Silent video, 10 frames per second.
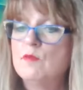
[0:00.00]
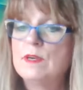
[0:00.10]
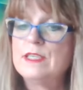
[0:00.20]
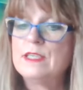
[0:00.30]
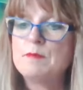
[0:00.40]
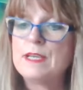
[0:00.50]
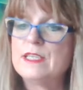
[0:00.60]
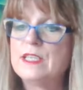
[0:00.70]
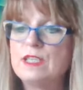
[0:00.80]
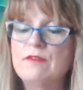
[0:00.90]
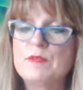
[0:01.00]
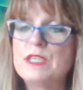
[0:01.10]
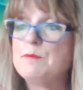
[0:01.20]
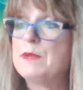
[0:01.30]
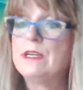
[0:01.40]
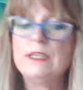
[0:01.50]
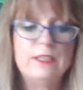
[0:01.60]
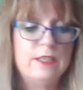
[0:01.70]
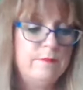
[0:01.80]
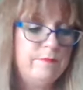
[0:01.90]
What's the message from spirit?
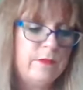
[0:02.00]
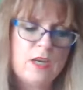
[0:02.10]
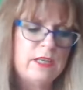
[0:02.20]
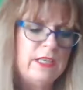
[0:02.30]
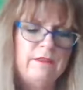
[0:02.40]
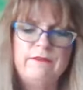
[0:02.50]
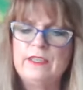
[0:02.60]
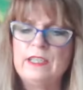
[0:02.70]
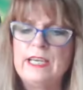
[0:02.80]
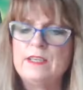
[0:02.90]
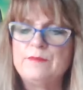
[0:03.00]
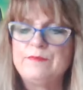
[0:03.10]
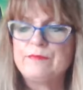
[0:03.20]
No, I didn't feel that.